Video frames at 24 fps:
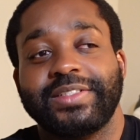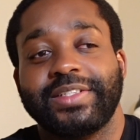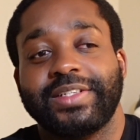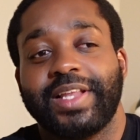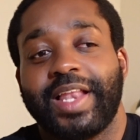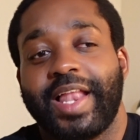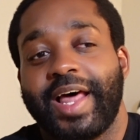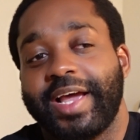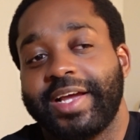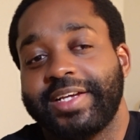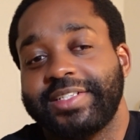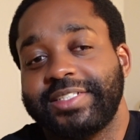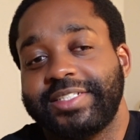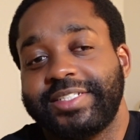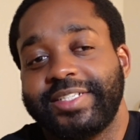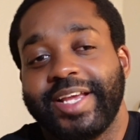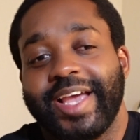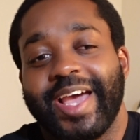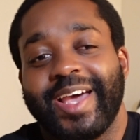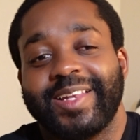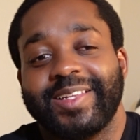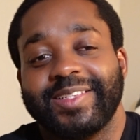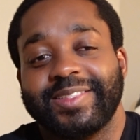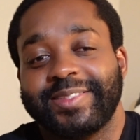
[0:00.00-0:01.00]
Like, she
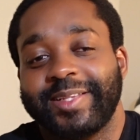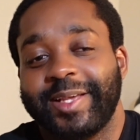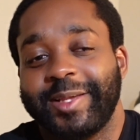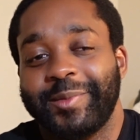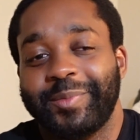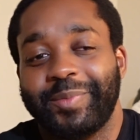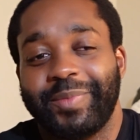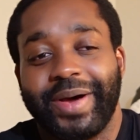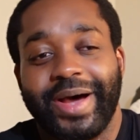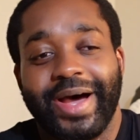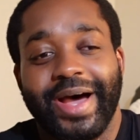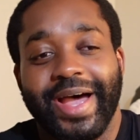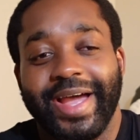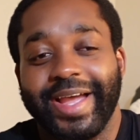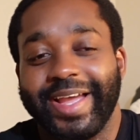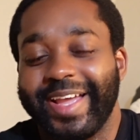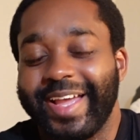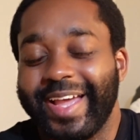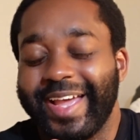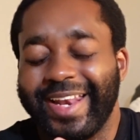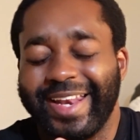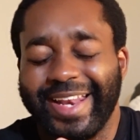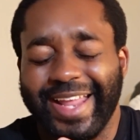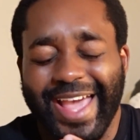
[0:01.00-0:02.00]
had to say bye, and